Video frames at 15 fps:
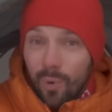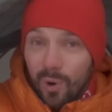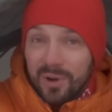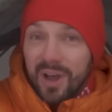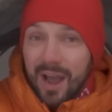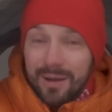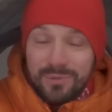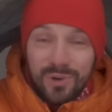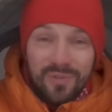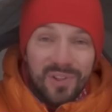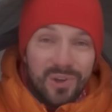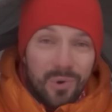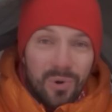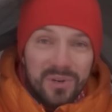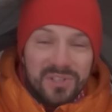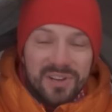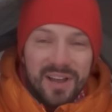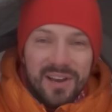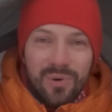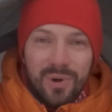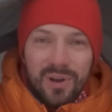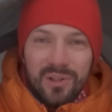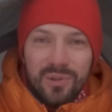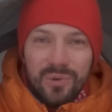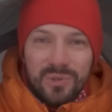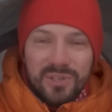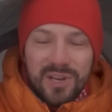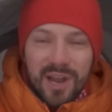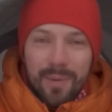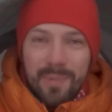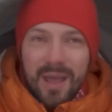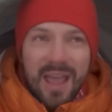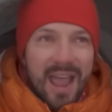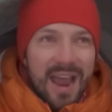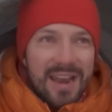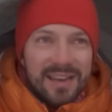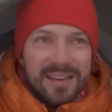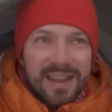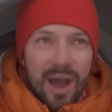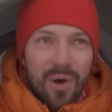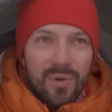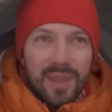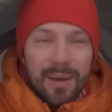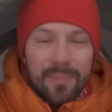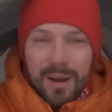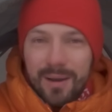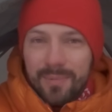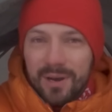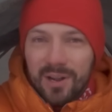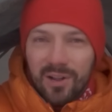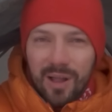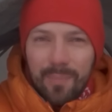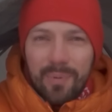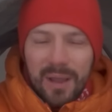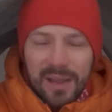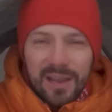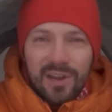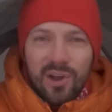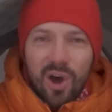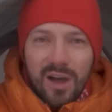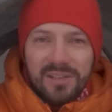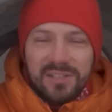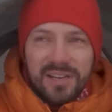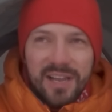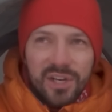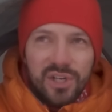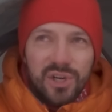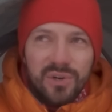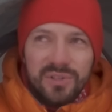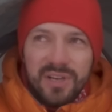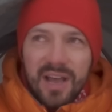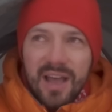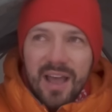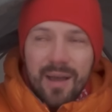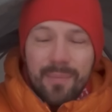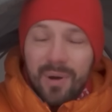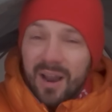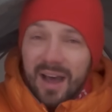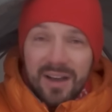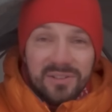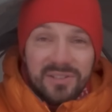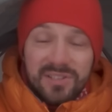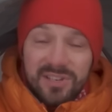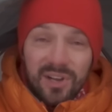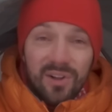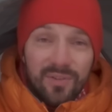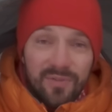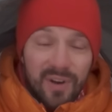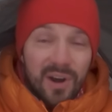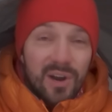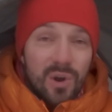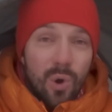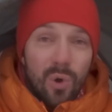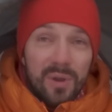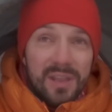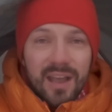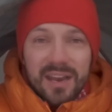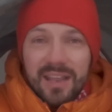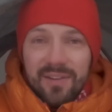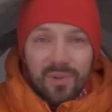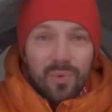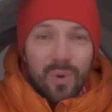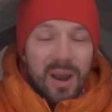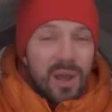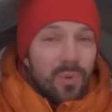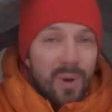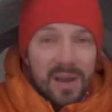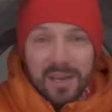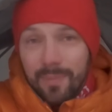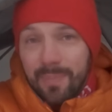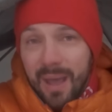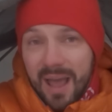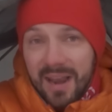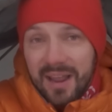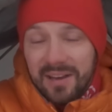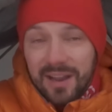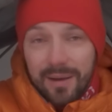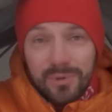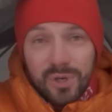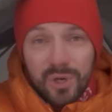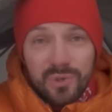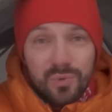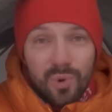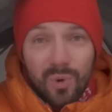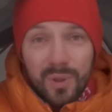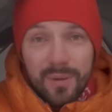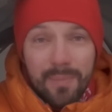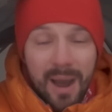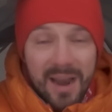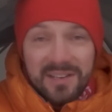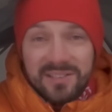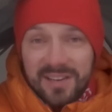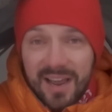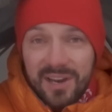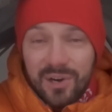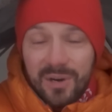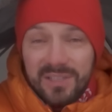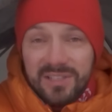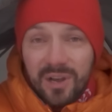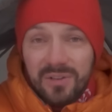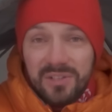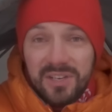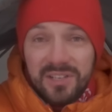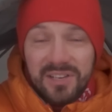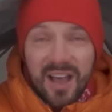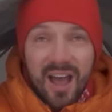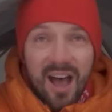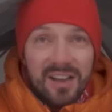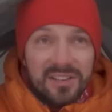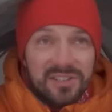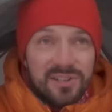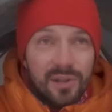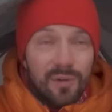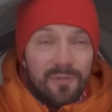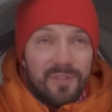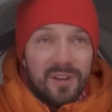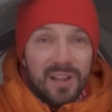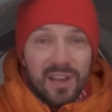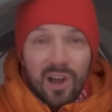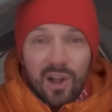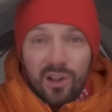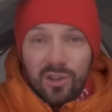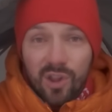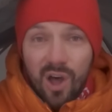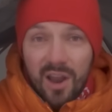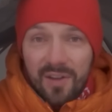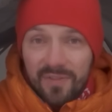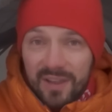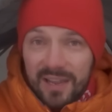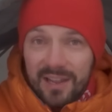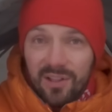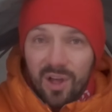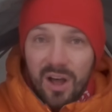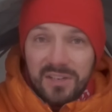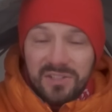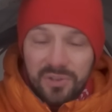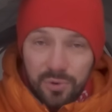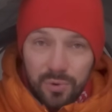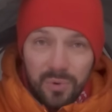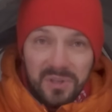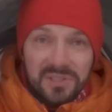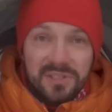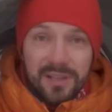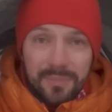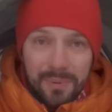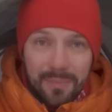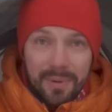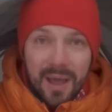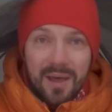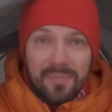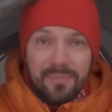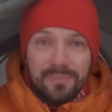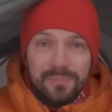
more times over the course of the night in order to loosen up any down that might have been clumping and causing issues, but I was still very cold, and even when I went to bed and temperatures were only minus 10 degrees Celsius, I was still feeling a lot of heat loss through the sleeping pad.